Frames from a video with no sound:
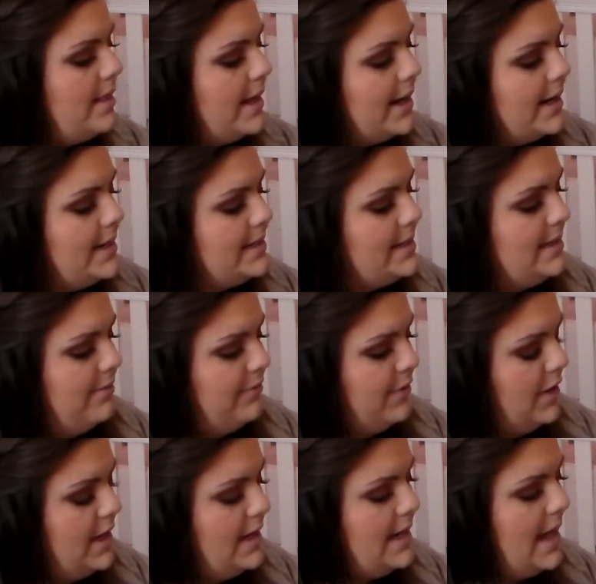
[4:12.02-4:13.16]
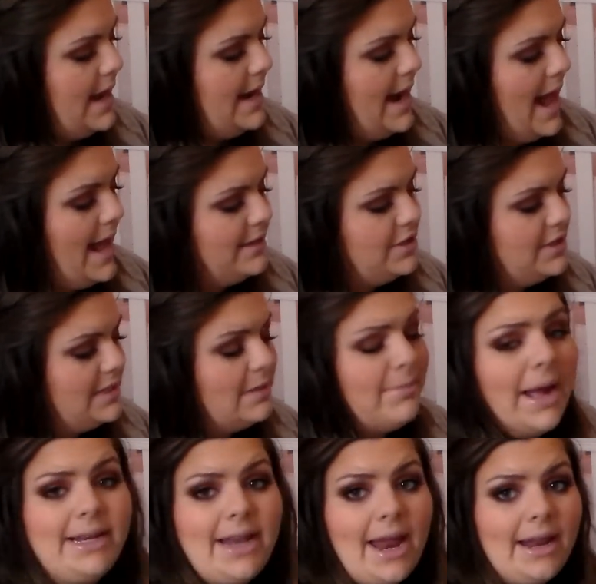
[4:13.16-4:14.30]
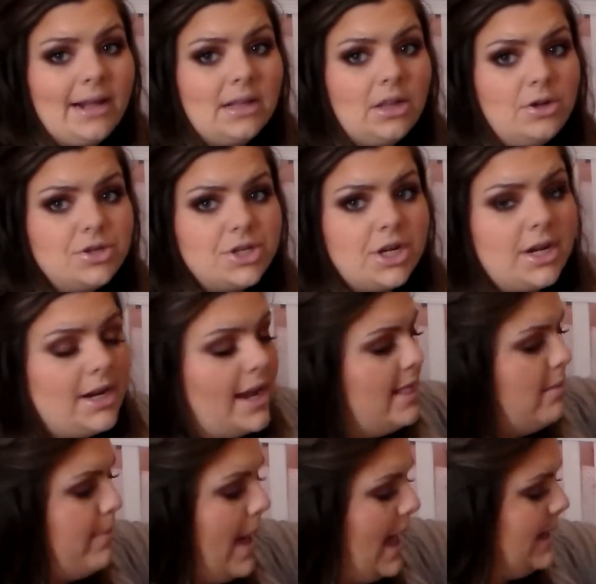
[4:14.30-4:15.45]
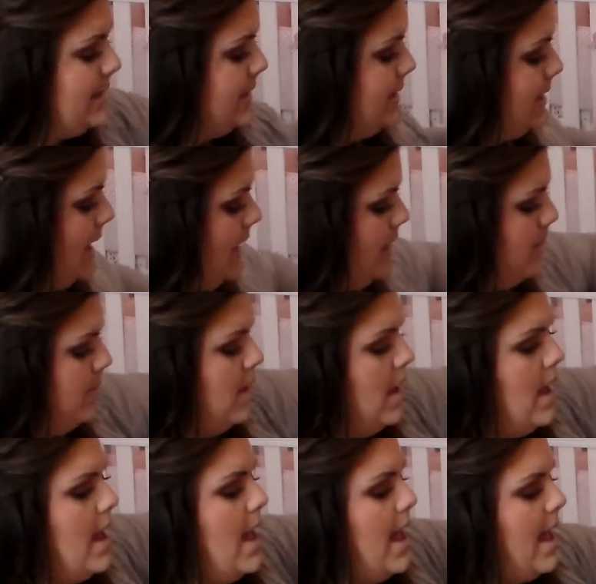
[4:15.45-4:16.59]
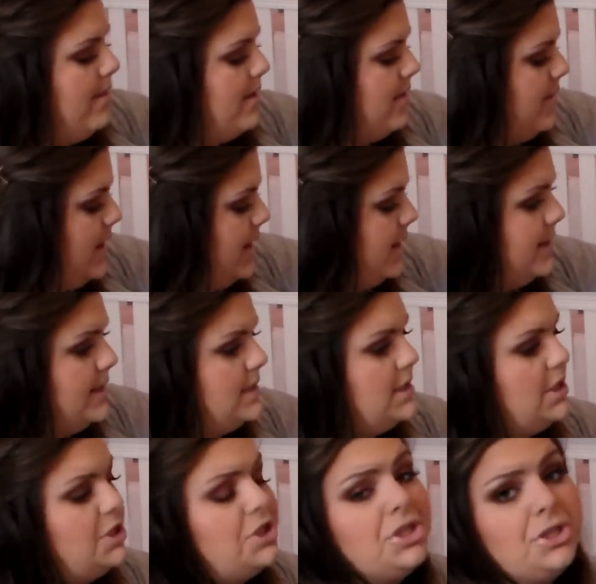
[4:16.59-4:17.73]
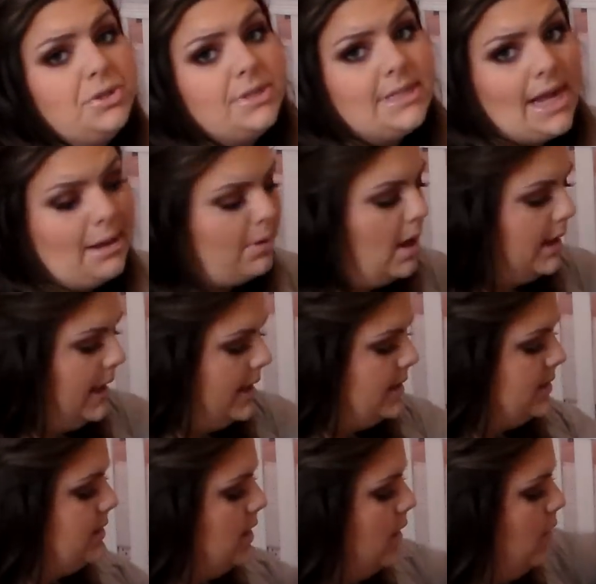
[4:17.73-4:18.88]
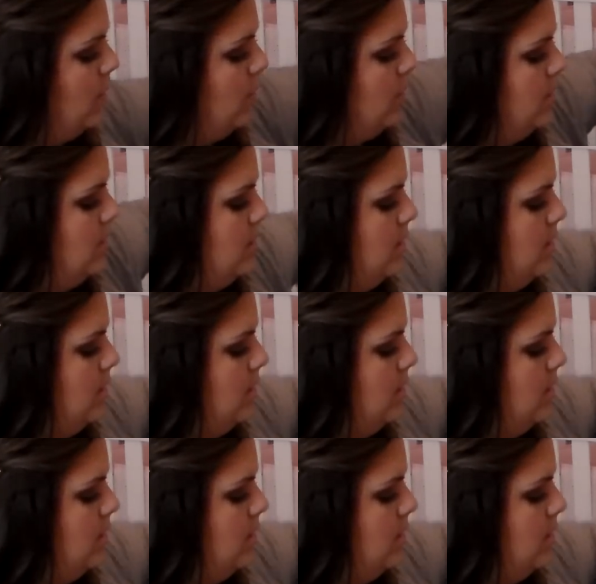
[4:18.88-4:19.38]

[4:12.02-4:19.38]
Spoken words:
there is the front, and it has just a magnetic closure, and the back's the same. And then there is 2 side pockets. So